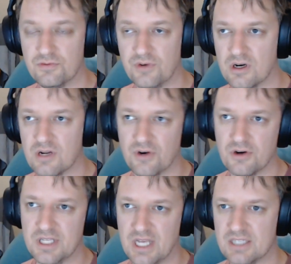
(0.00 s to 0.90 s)
I've
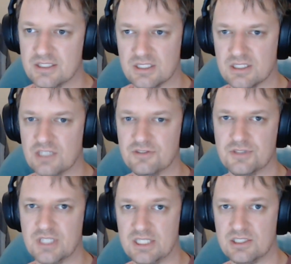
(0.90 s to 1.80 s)
already had successful
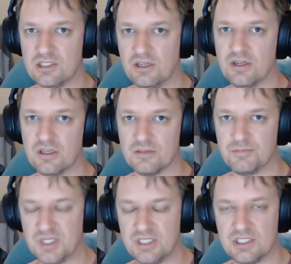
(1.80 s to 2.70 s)
tests on a
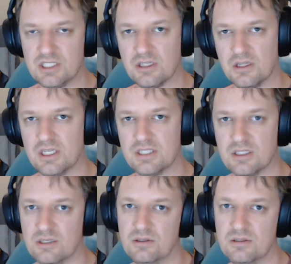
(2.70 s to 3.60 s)
PC client and
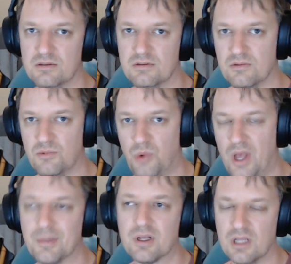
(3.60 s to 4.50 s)
a
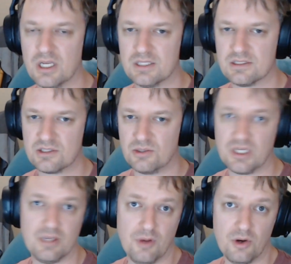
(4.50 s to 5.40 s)
web client, so it
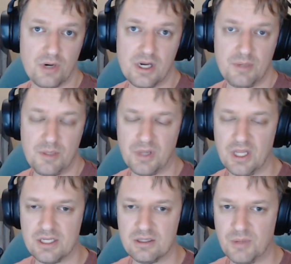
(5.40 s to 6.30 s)
can already be played
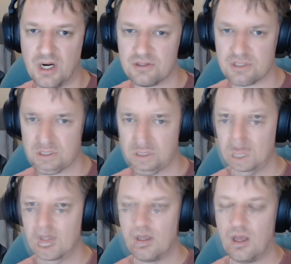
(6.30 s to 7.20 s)
in the browser.
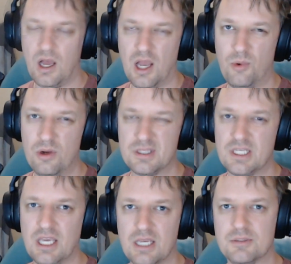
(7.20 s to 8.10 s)
I want the
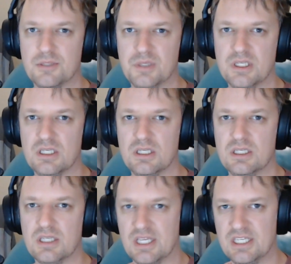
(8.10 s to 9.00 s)
game to be
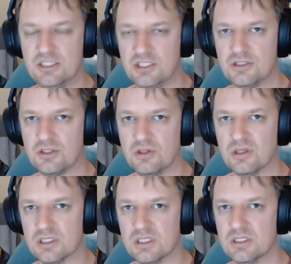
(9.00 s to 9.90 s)
easy to
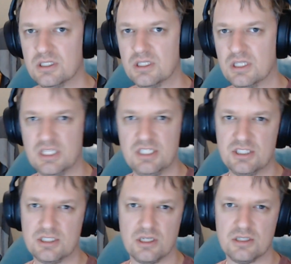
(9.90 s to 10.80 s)
learn, easy
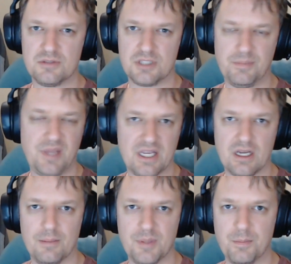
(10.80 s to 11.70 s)
to pick
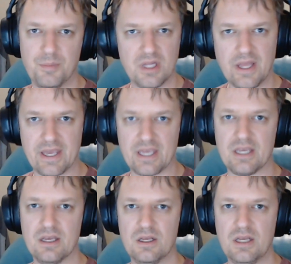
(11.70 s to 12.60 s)
up and play
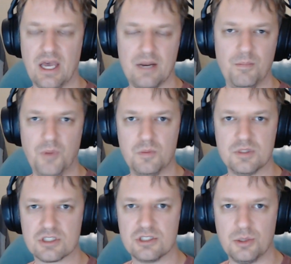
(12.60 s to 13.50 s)
at a
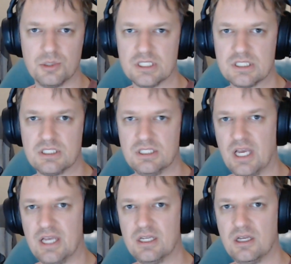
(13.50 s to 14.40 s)
moment's notice,
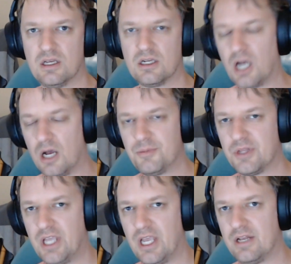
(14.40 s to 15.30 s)
yet
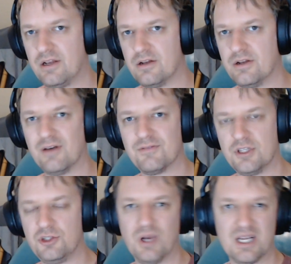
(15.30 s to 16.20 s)
complicated enough that
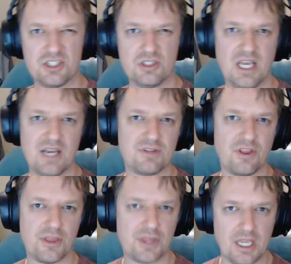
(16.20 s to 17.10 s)
you actually have to
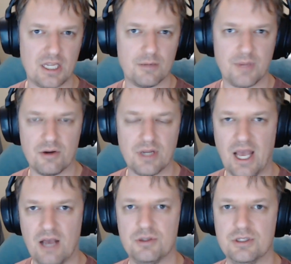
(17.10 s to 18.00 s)
think about
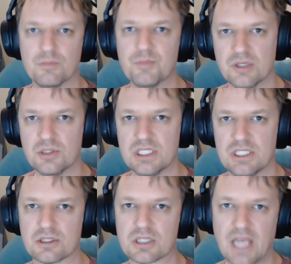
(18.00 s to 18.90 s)
how you're building
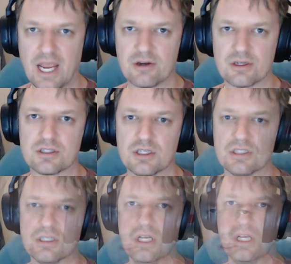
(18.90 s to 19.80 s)
your character,
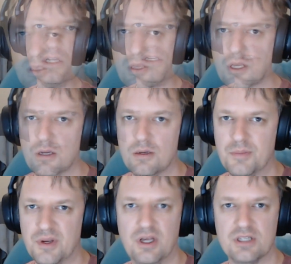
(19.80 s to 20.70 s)
but
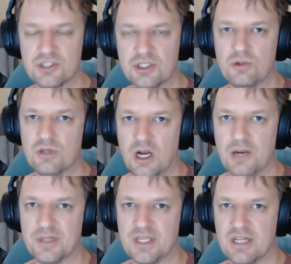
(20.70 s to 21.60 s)
not so
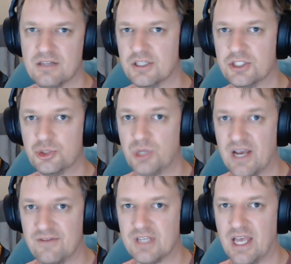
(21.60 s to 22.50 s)
complicated that you
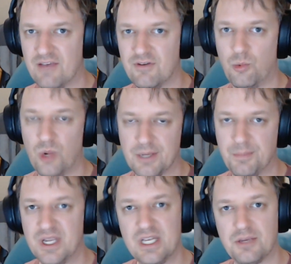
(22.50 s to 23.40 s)
have to have a
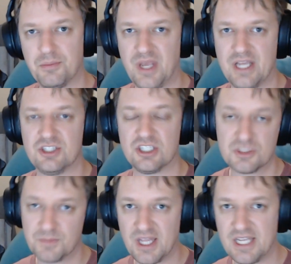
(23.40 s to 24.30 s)
Wikipedia page
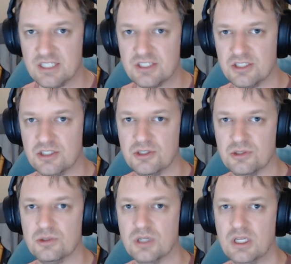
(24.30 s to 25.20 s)
explain to you
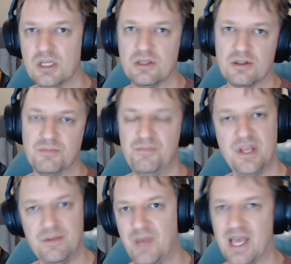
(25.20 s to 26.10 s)

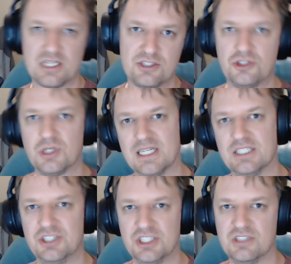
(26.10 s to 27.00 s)
min-max
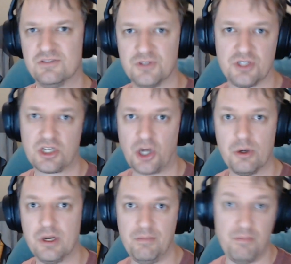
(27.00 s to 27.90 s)
strategies for the
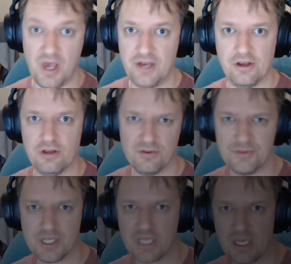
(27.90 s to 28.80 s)
current meta of the
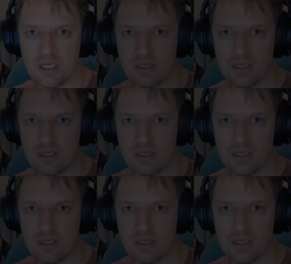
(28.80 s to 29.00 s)
game.